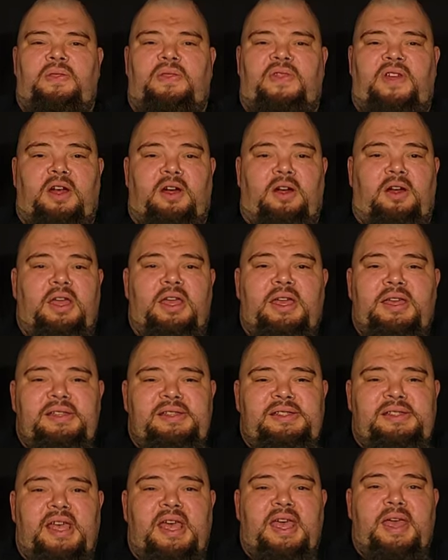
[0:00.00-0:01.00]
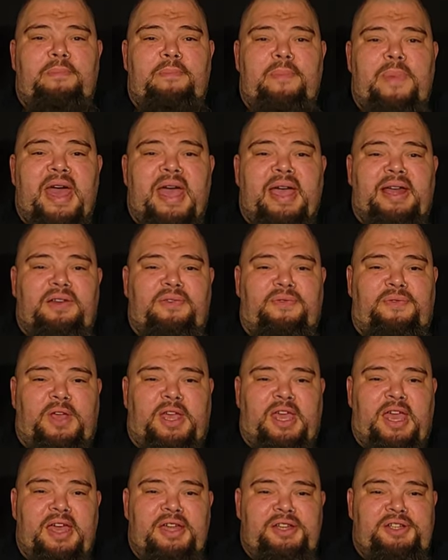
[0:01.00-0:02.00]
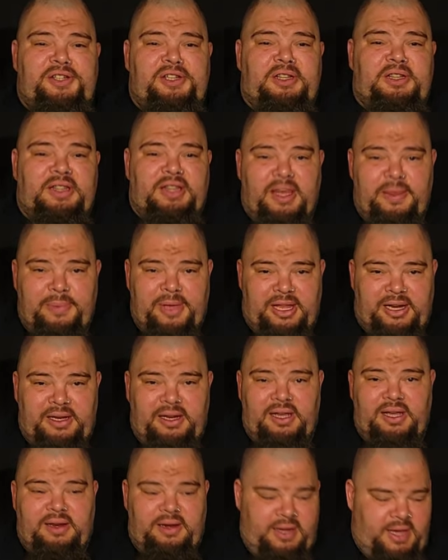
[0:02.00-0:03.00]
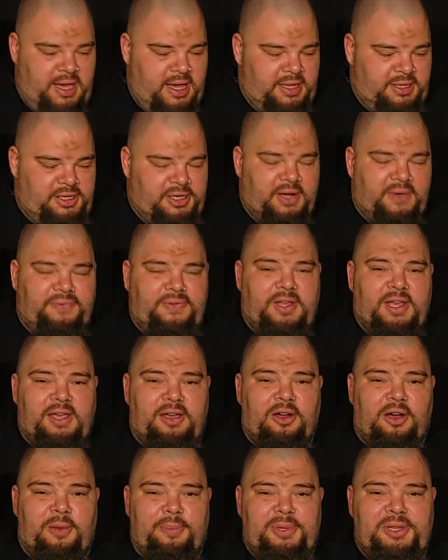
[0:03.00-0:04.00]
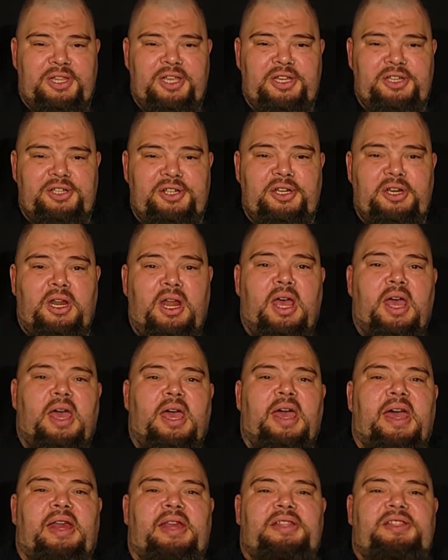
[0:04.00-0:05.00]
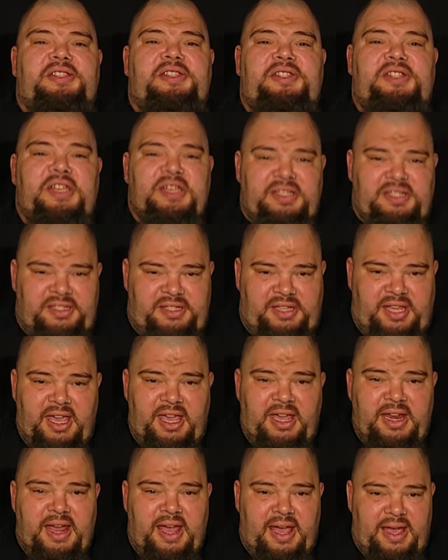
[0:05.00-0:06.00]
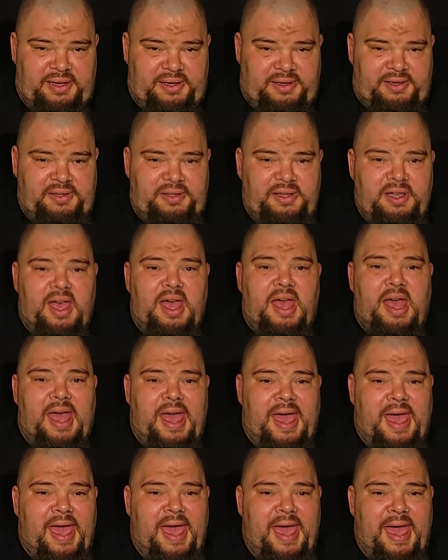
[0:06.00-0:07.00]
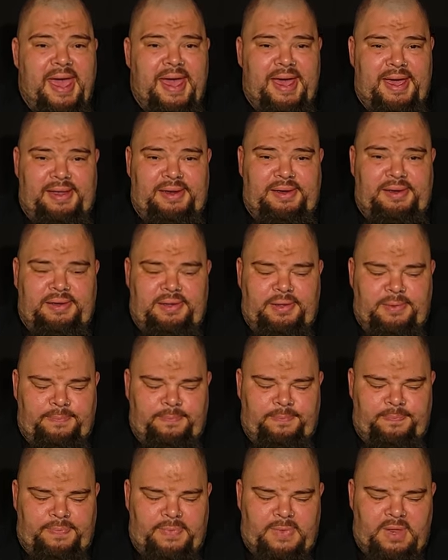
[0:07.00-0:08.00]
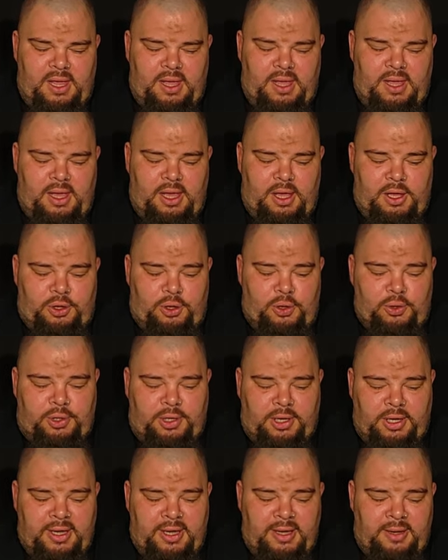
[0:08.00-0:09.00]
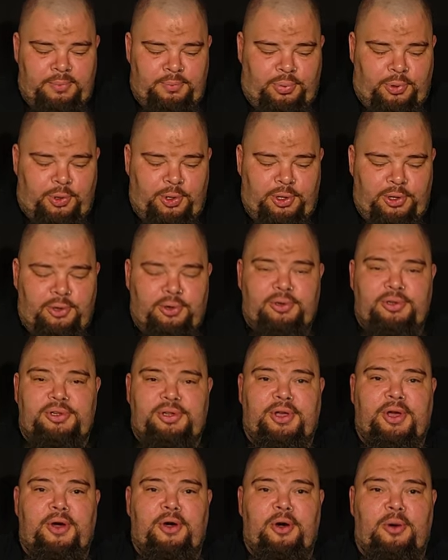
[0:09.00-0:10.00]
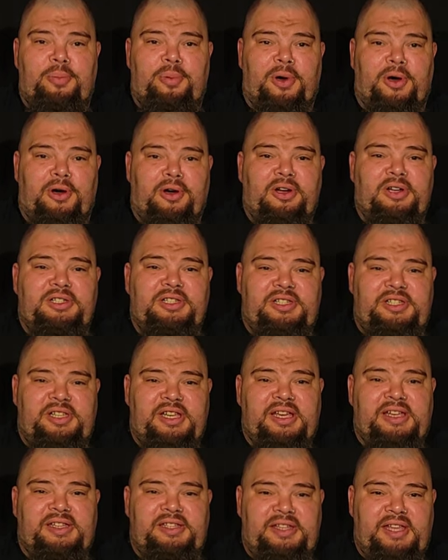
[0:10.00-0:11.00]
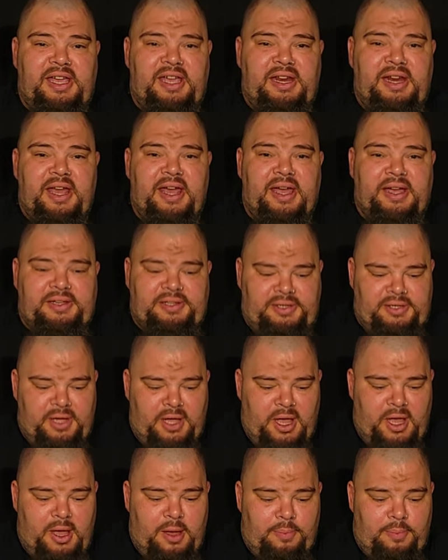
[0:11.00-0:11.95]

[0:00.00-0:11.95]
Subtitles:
There is a magnification limit in HFT competition, and it's 16x. And you can put your scope on 16x.